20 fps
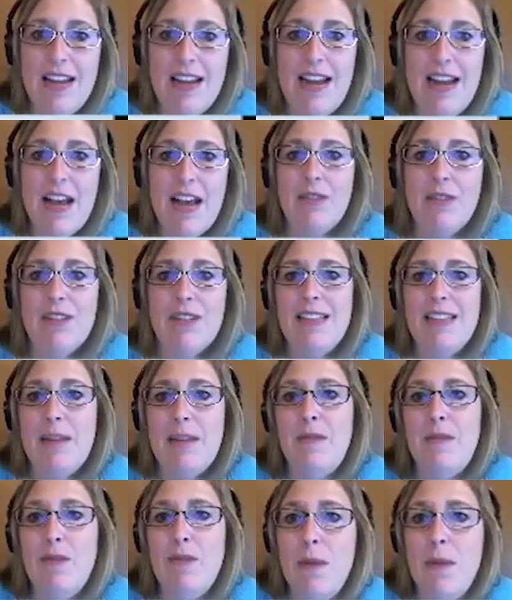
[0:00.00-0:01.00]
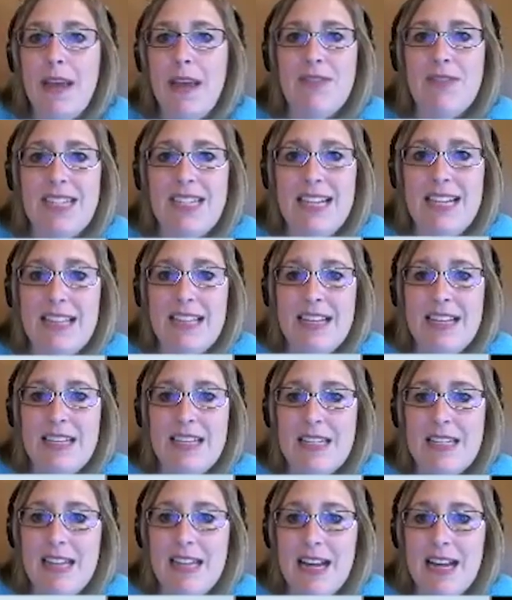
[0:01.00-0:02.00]
Now, some of you may have seen
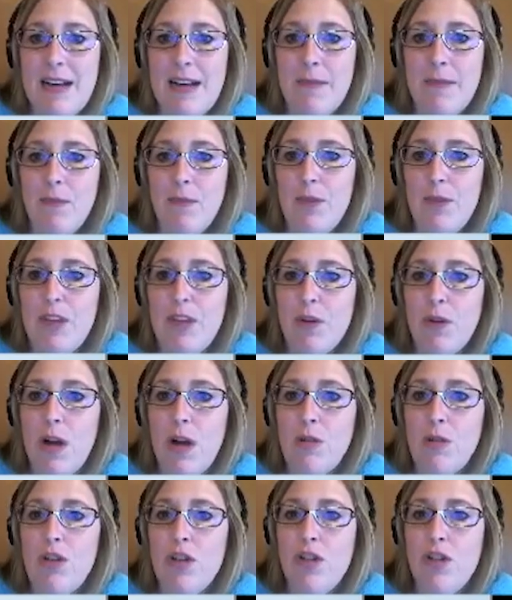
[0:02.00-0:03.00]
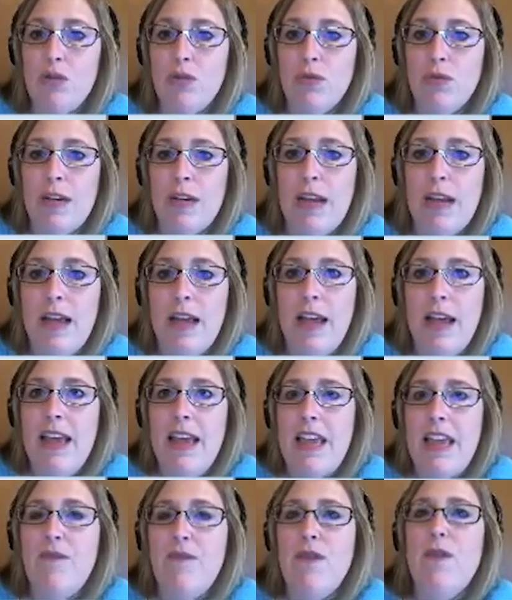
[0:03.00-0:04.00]
this with your own children.
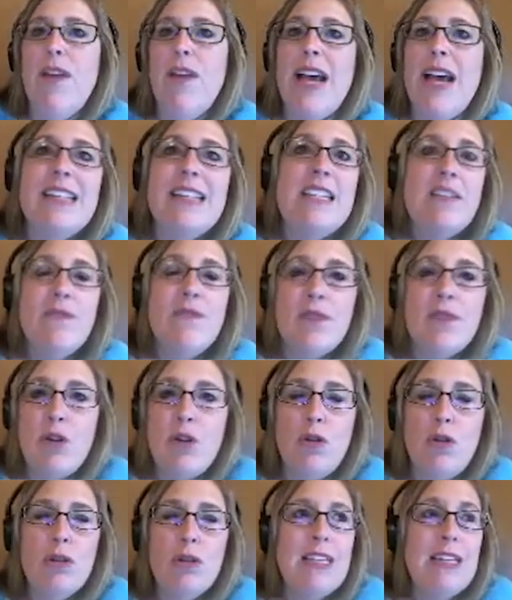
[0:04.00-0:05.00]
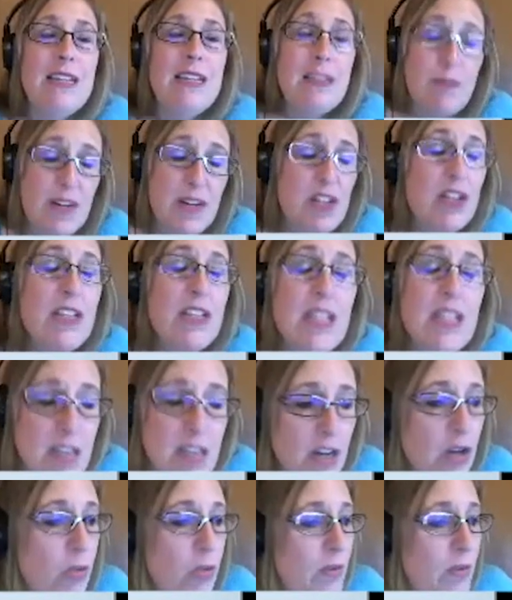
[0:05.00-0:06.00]
If you've had difficulty, especially the
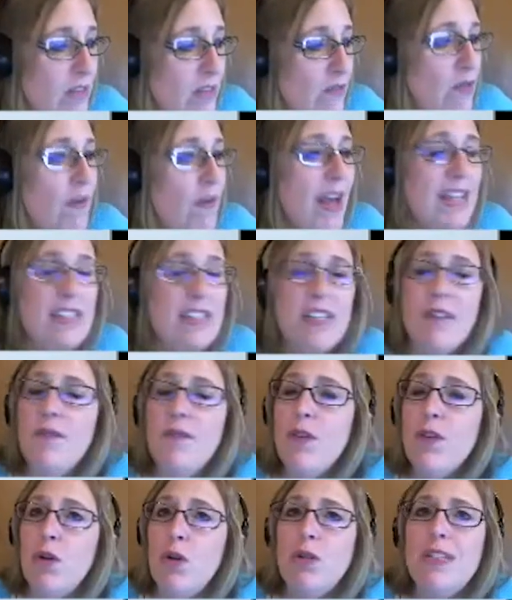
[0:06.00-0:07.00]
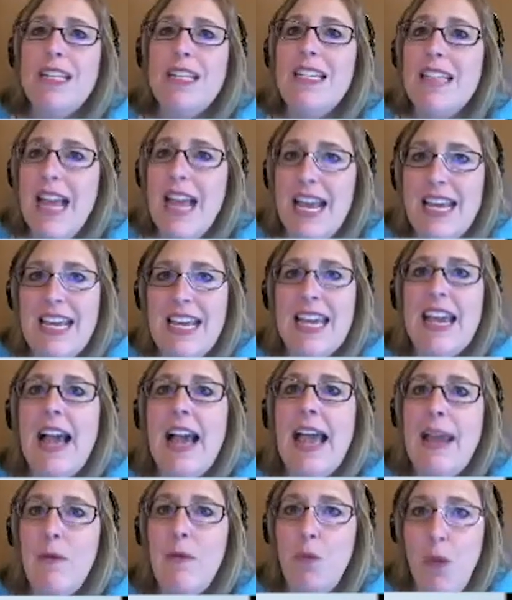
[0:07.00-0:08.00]
younger ones, if you've had difficulty taking
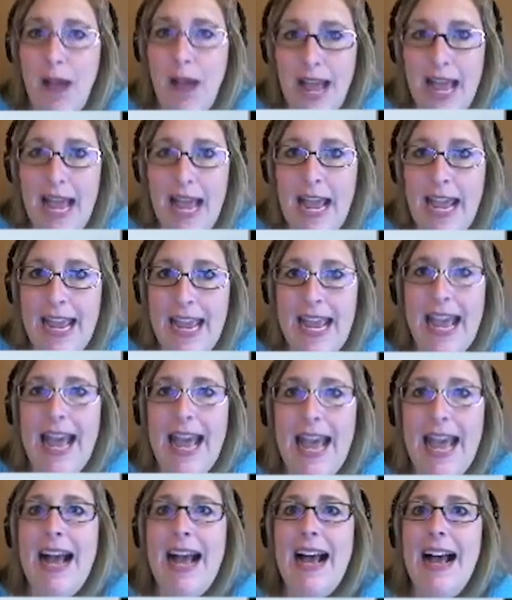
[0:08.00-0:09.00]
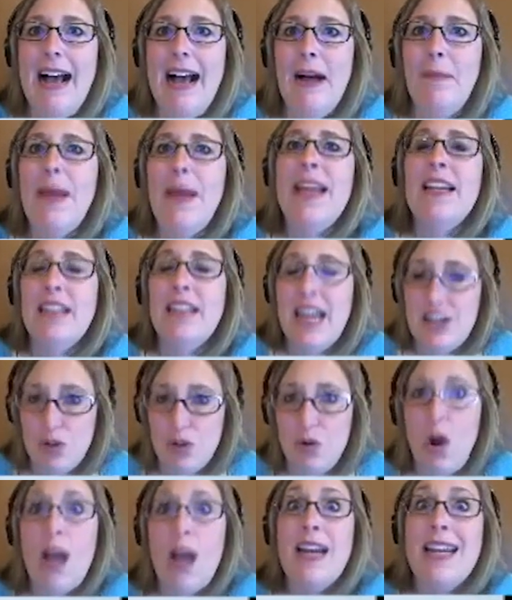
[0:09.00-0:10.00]
away an
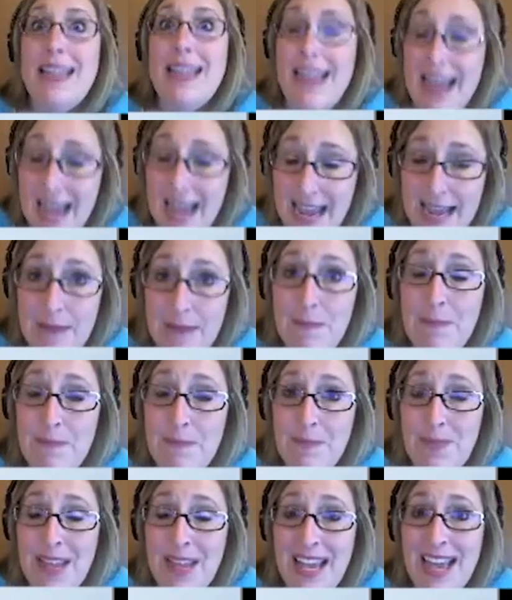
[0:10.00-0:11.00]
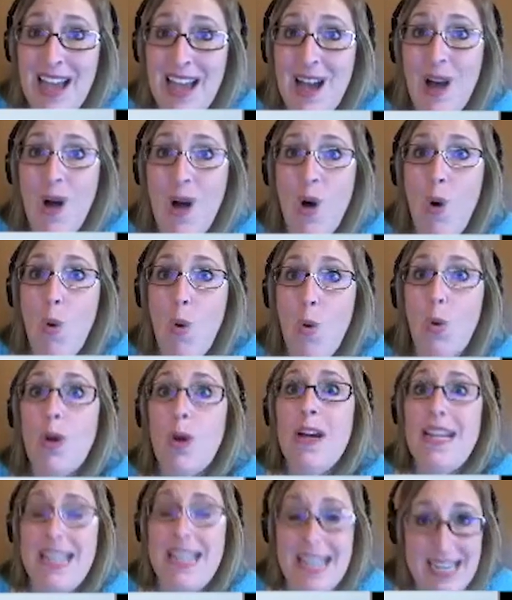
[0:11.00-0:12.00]
electronic game or
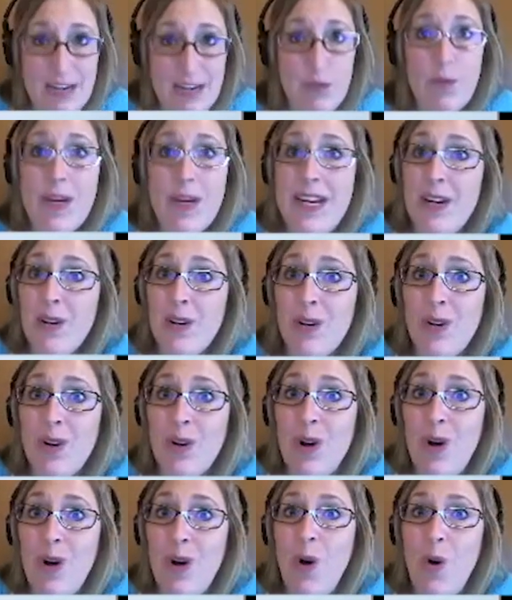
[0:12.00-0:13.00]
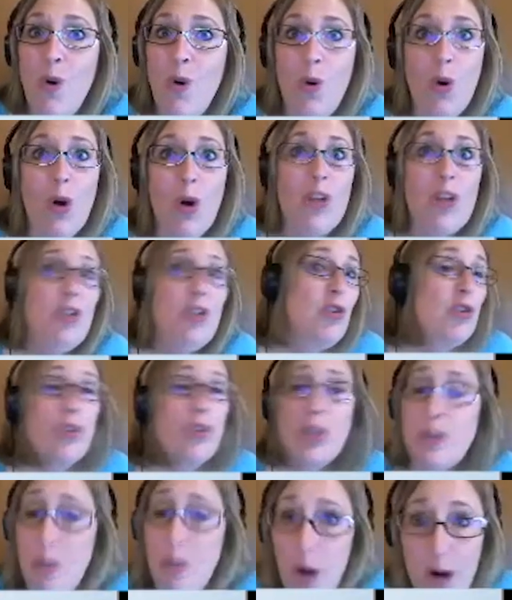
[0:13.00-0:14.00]
an e-reader or your
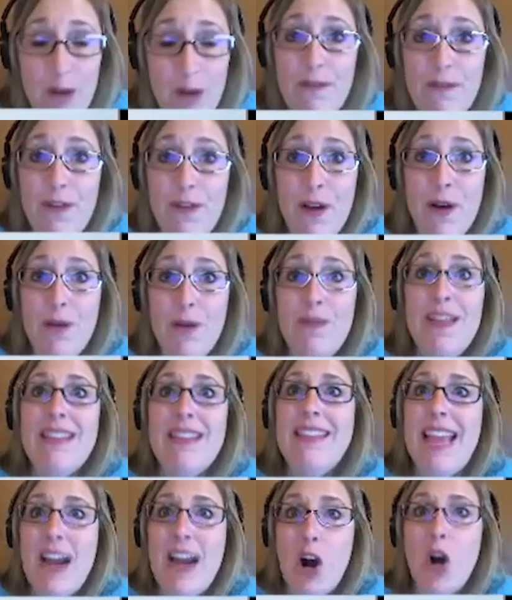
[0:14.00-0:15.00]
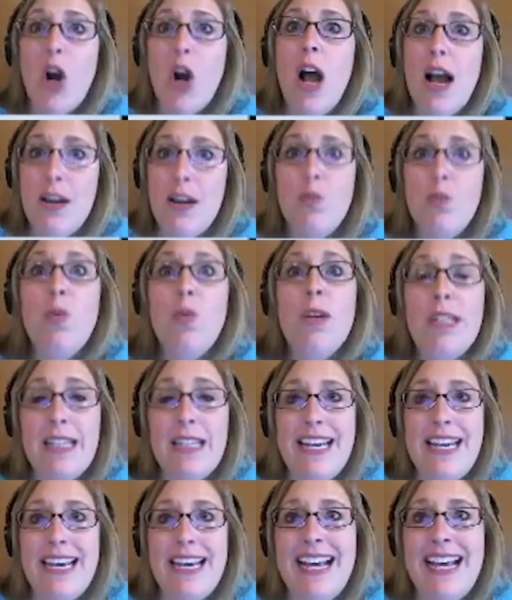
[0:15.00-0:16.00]
smartphone, that they are
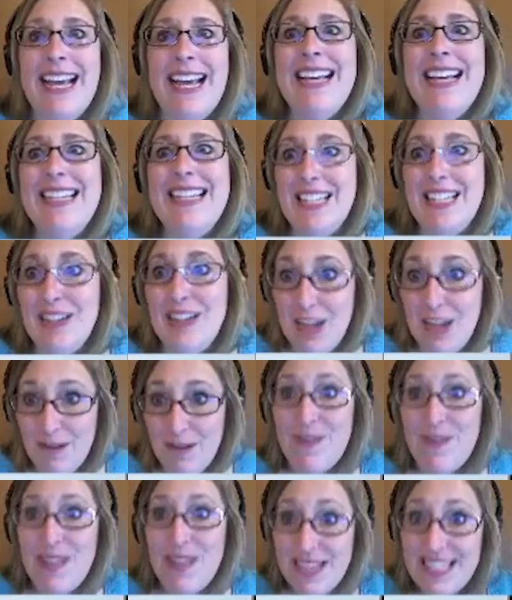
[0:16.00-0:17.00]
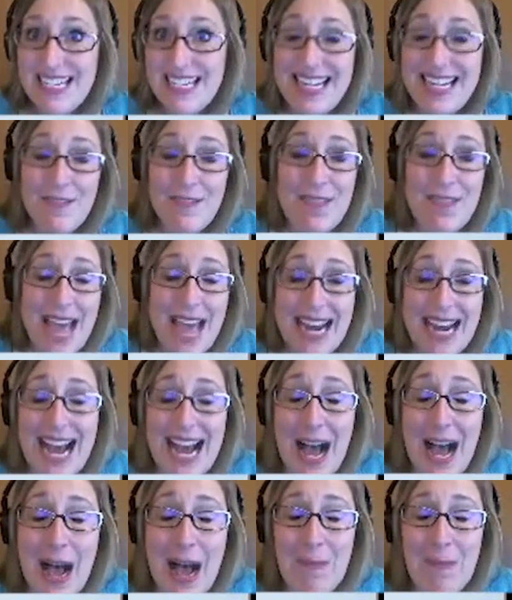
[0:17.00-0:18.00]
unwilling to give that
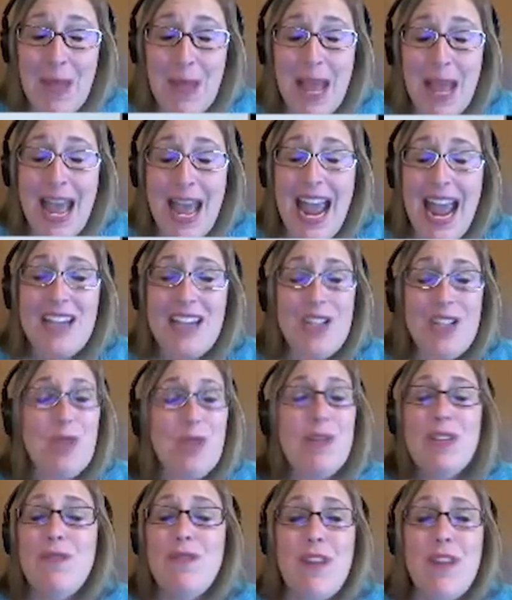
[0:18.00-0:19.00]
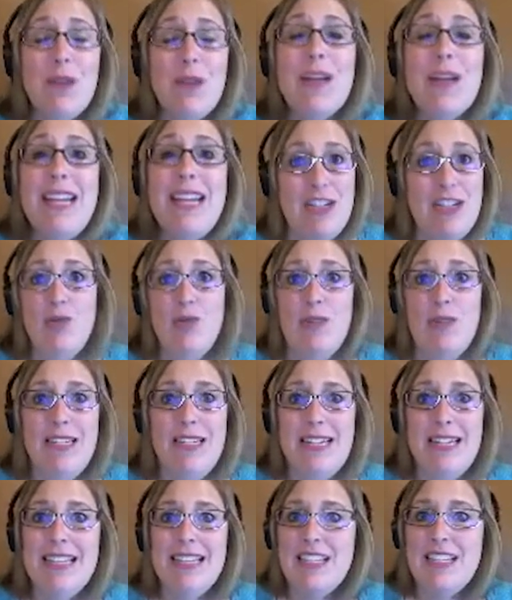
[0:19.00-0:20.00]
up. And so it's very
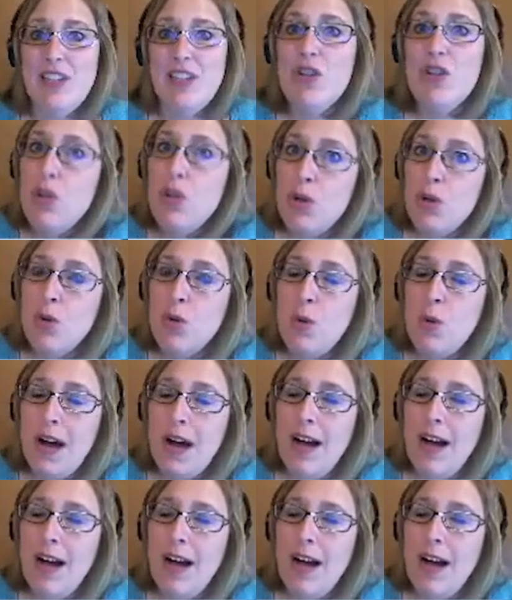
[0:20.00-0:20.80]
interesting, this new,